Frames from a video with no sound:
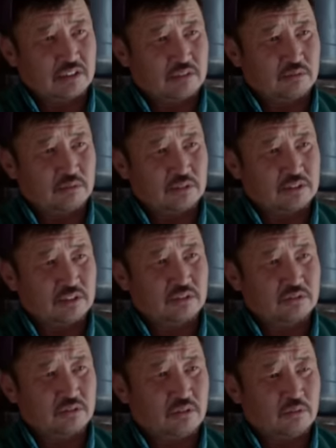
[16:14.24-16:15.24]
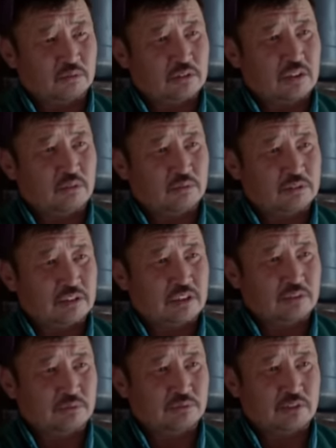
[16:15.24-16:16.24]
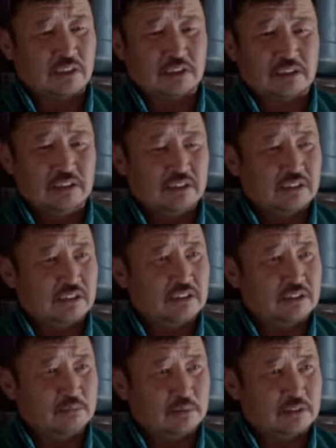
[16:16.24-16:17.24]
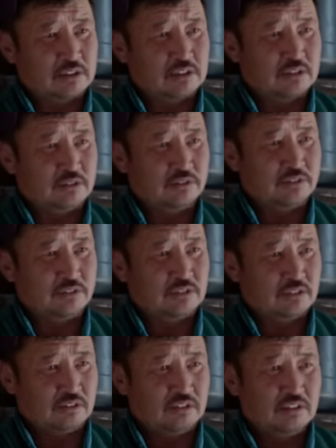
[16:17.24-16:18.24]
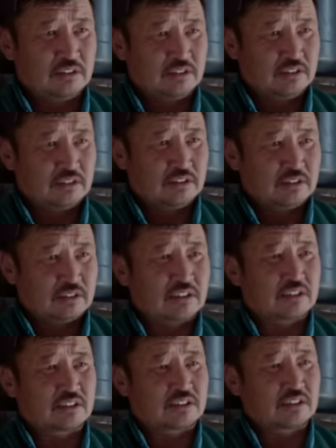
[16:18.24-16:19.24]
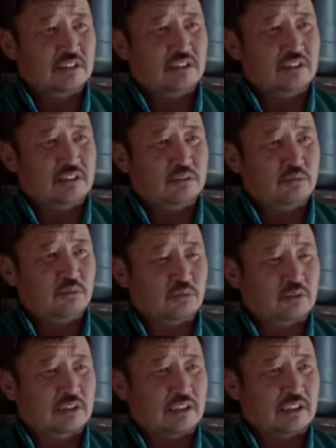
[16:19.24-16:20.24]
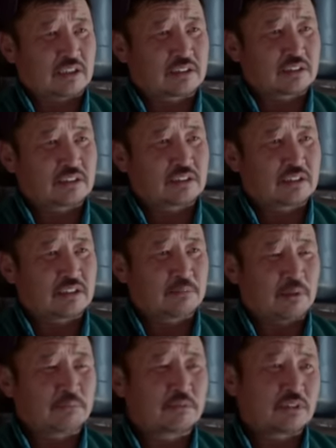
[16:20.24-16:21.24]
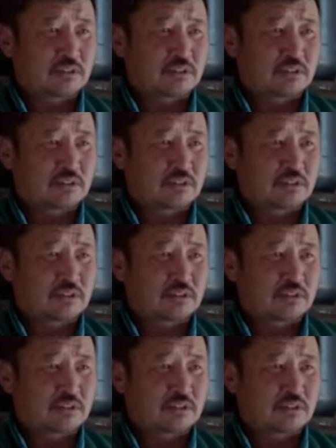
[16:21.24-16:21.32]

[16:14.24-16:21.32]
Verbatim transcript: they also eat roots in the desert here, but I can hardly imagine that a a bear is fully sated with those.